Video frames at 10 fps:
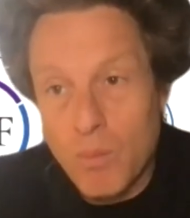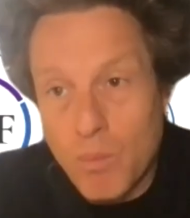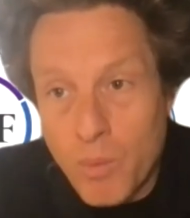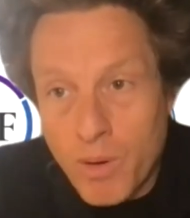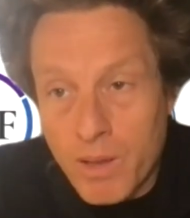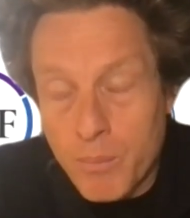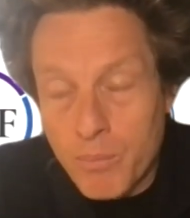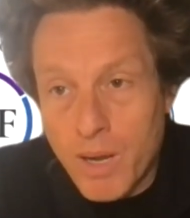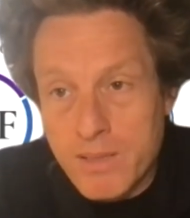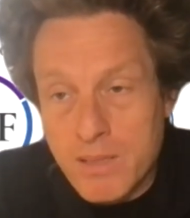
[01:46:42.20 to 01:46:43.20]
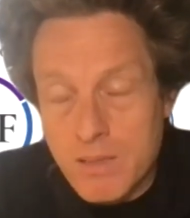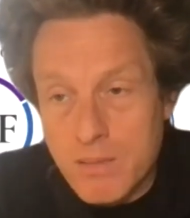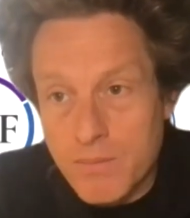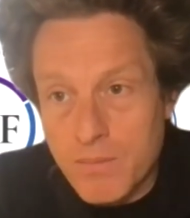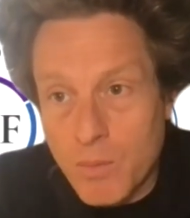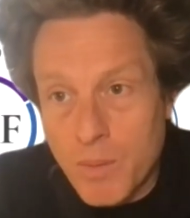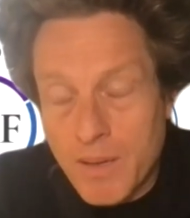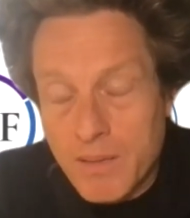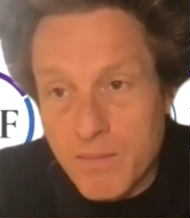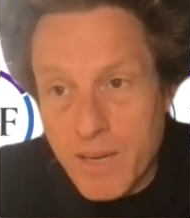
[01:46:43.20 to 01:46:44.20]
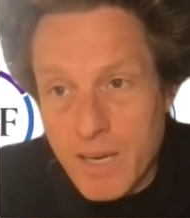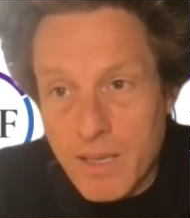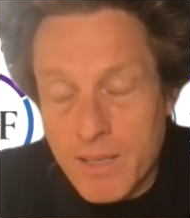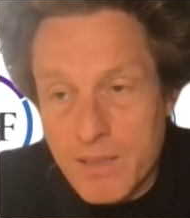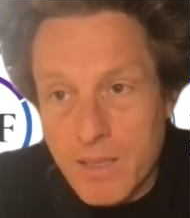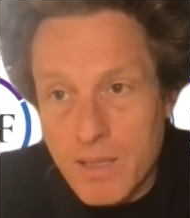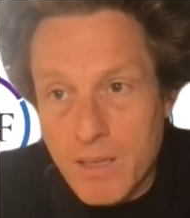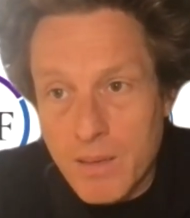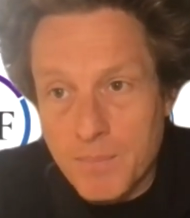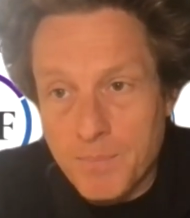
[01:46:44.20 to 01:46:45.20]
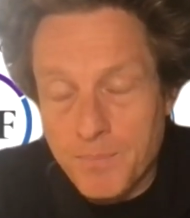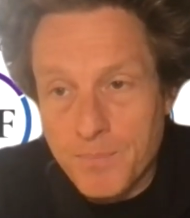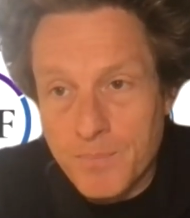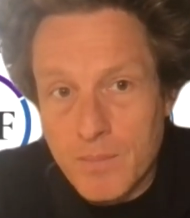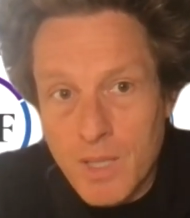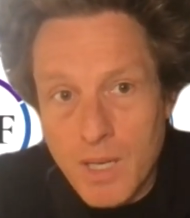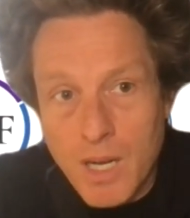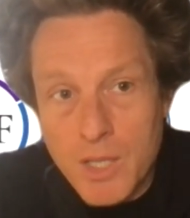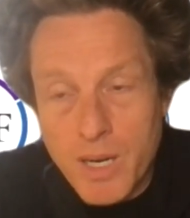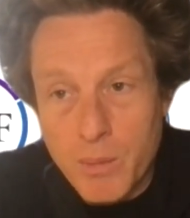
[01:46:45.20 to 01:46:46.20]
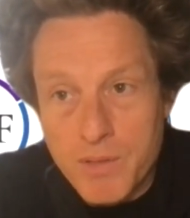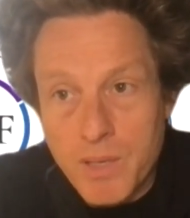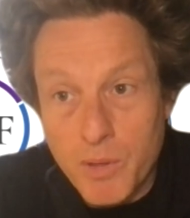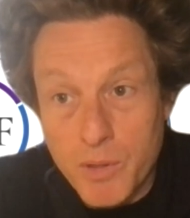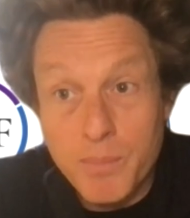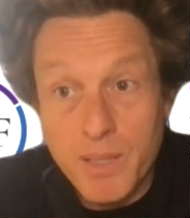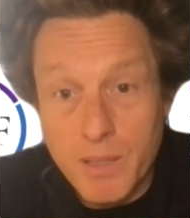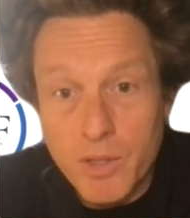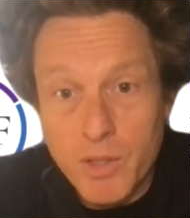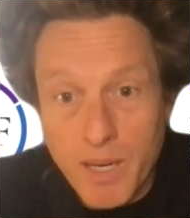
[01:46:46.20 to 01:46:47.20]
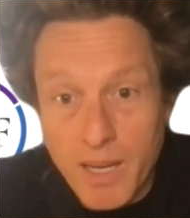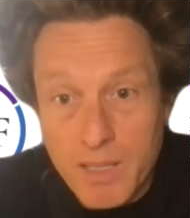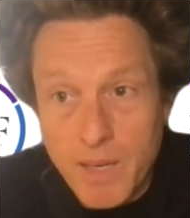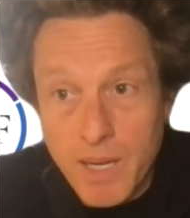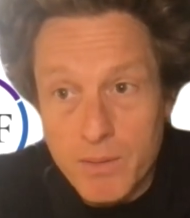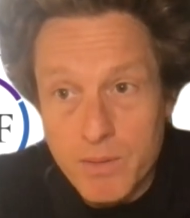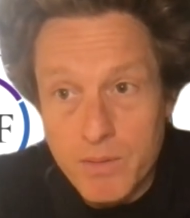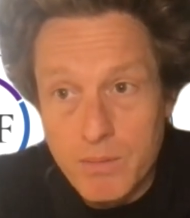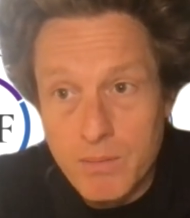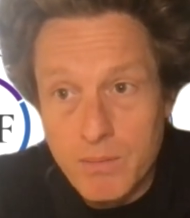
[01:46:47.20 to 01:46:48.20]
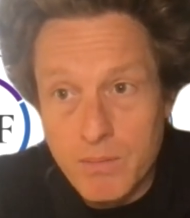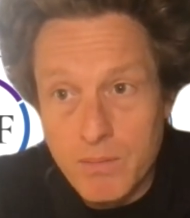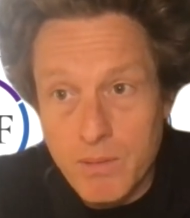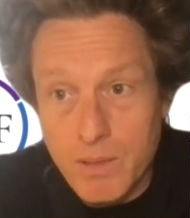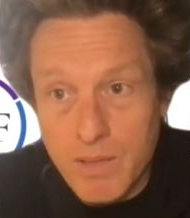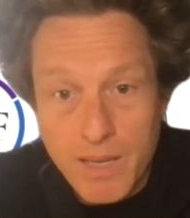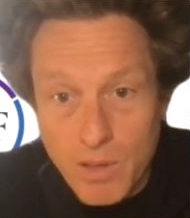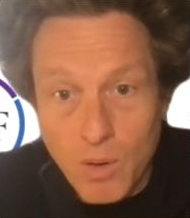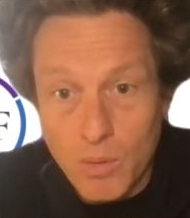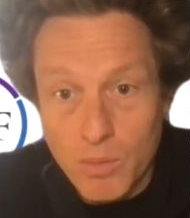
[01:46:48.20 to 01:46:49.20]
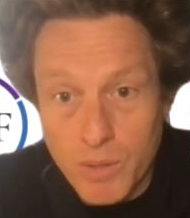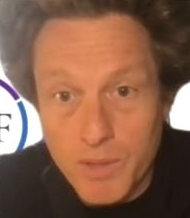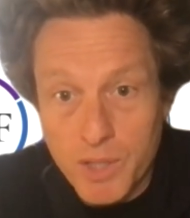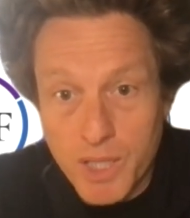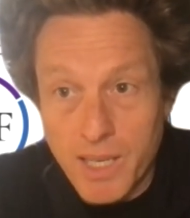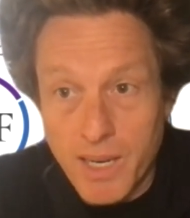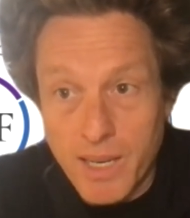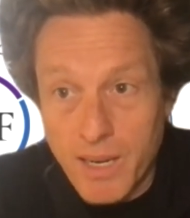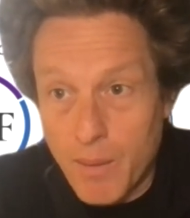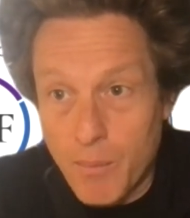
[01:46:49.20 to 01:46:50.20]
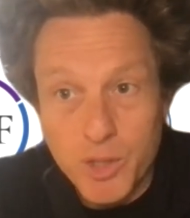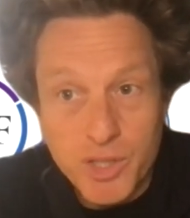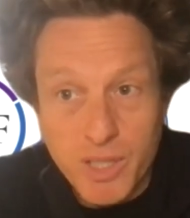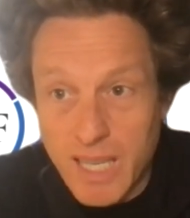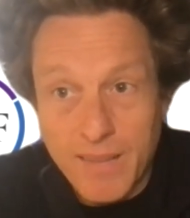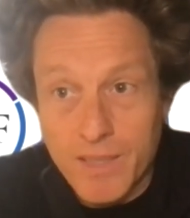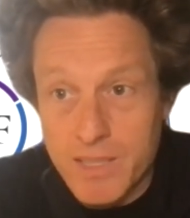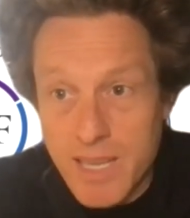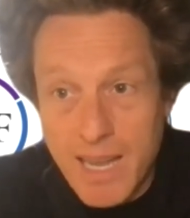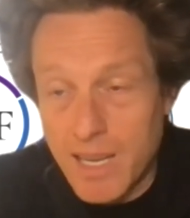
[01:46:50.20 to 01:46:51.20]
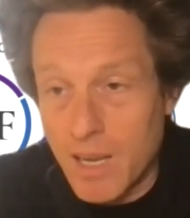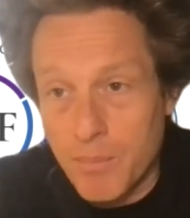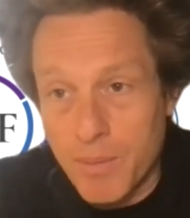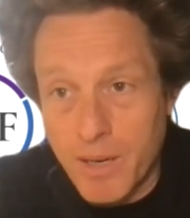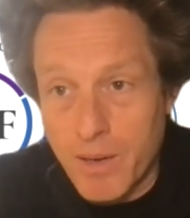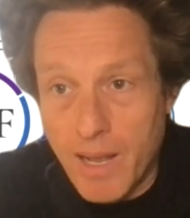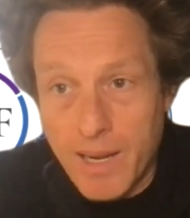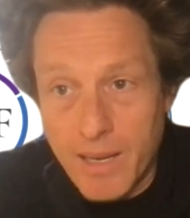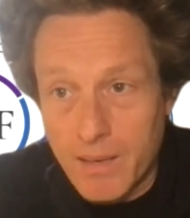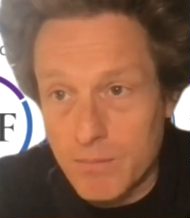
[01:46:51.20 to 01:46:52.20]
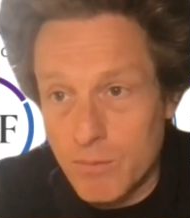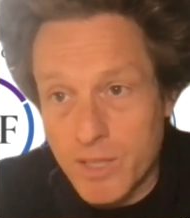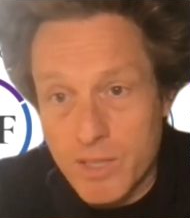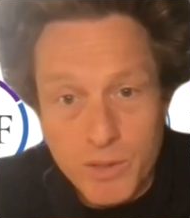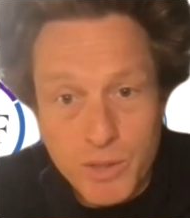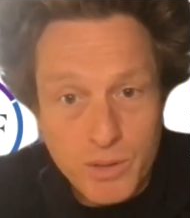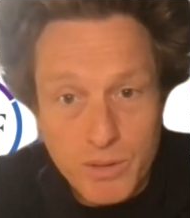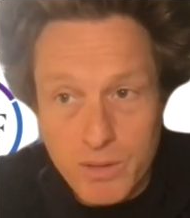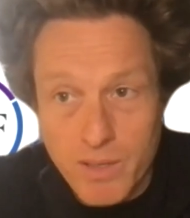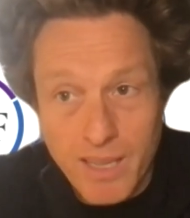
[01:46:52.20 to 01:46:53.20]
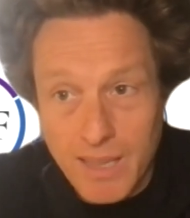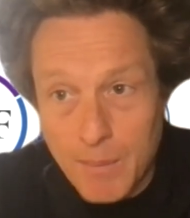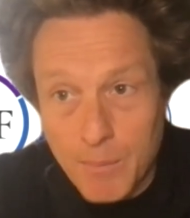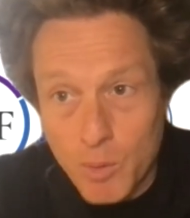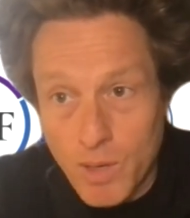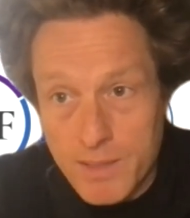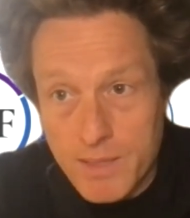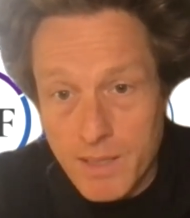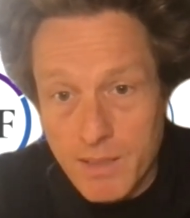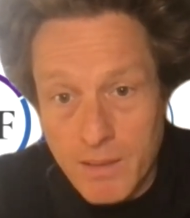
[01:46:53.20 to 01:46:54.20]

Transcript: we're in the process of, we're about to finalize a, um, a contract with someone to build a humanized mouse that has the whole human gene in it. And we're just going to give it to any company or any researcher or any lab who wants it